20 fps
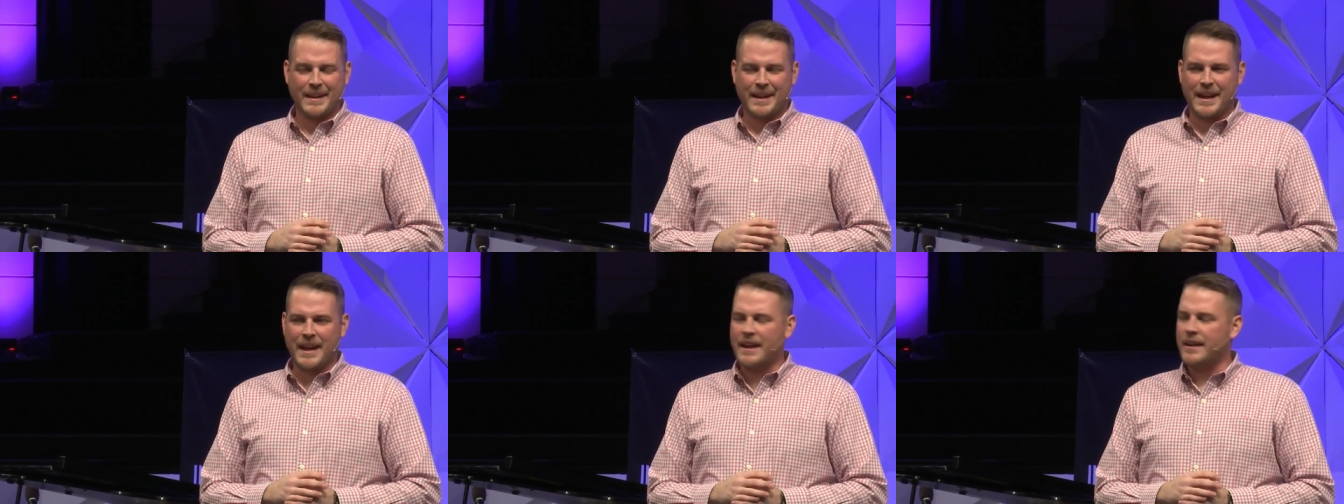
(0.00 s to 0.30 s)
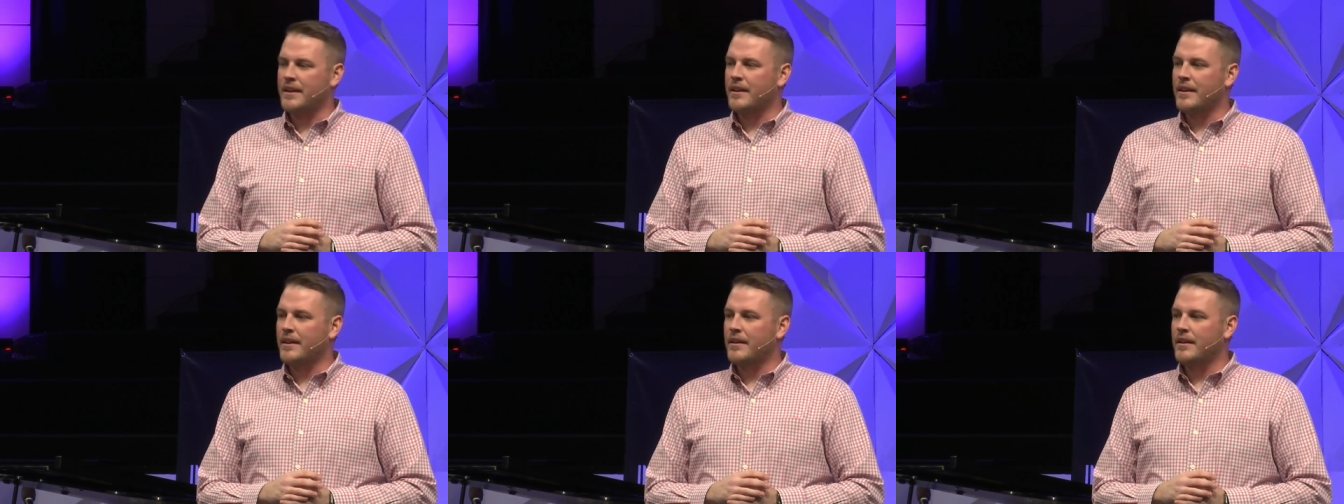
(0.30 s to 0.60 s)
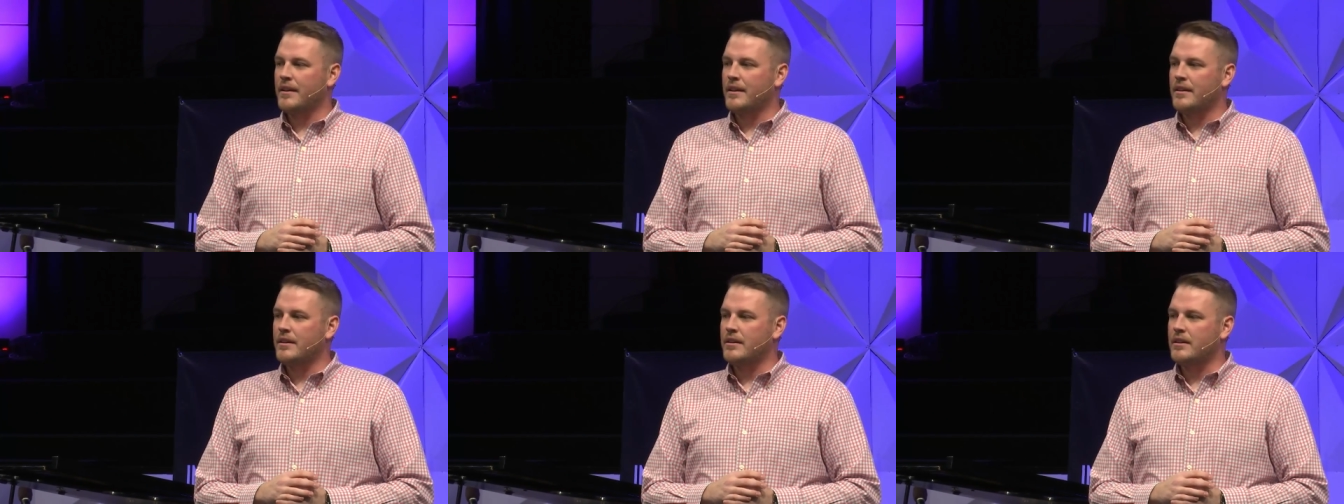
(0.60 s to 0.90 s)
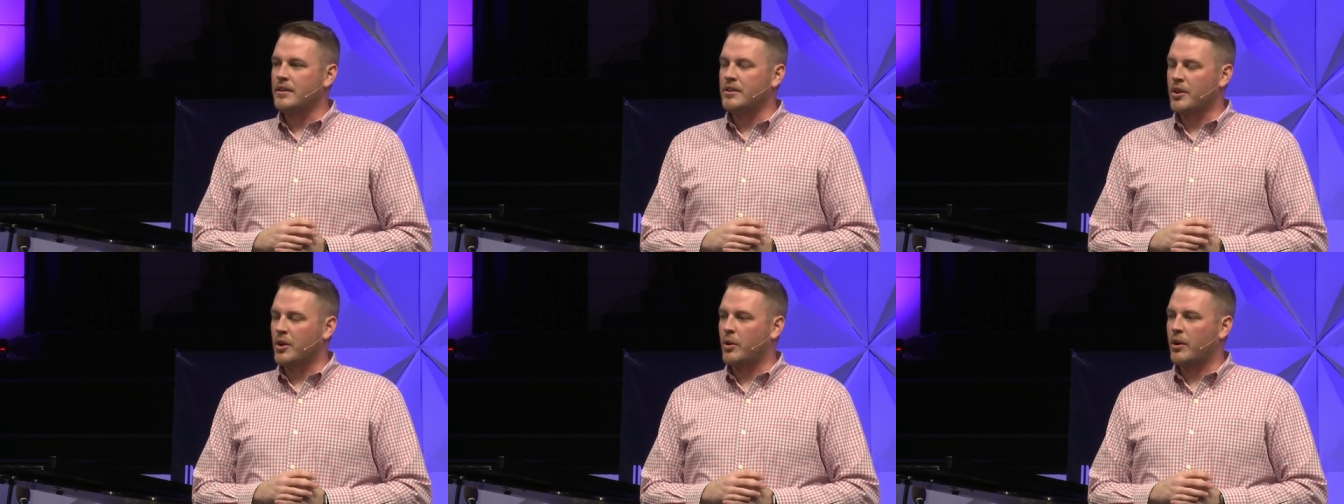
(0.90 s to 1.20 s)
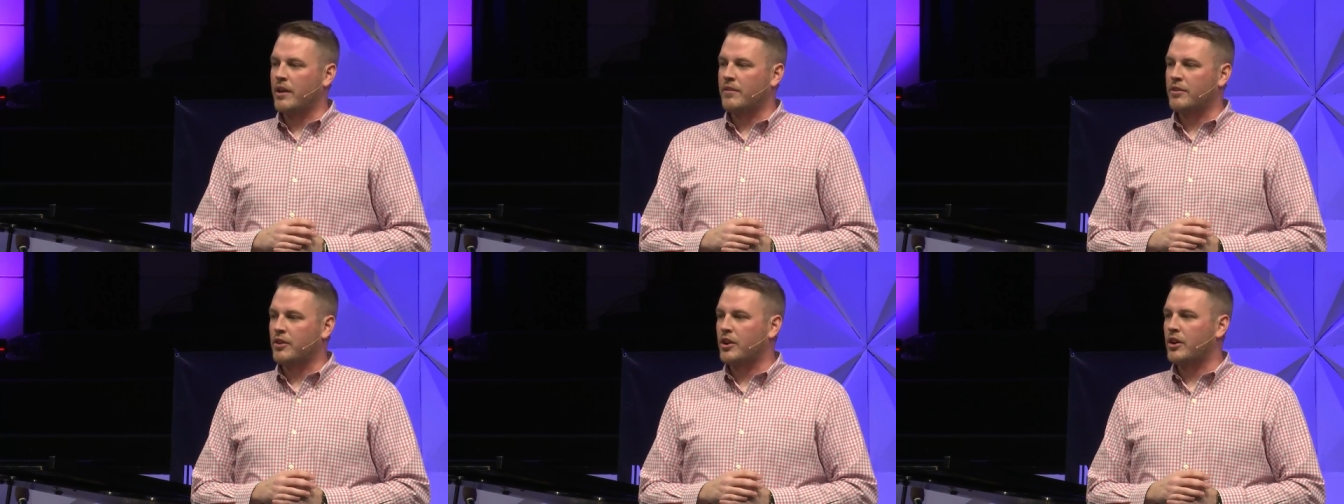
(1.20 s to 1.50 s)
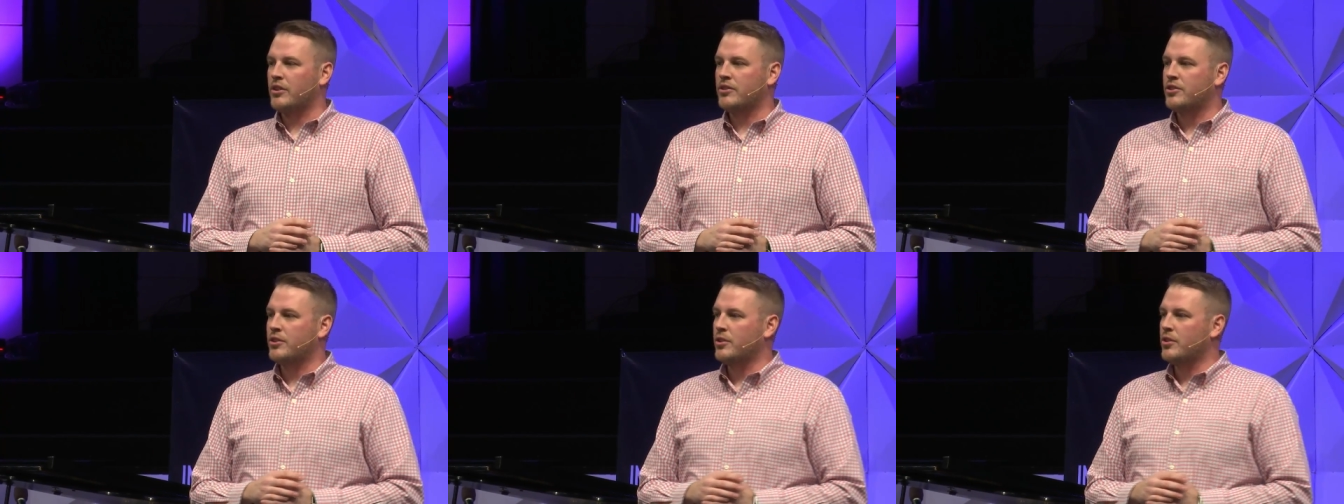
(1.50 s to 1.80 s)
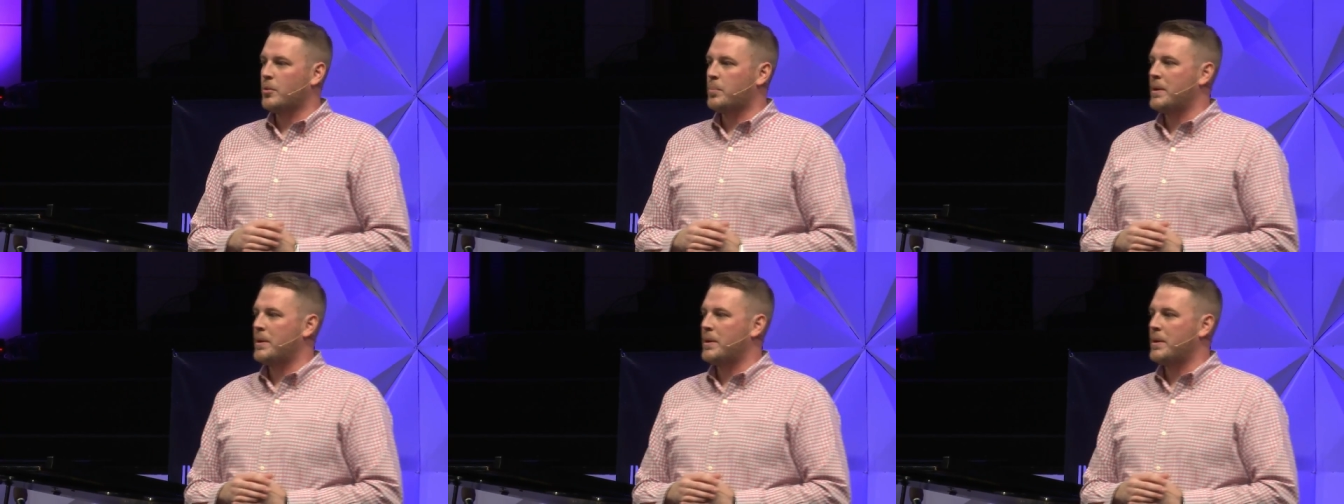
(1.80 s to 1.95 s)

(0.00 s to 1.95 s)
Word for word: And you know what I've learned too?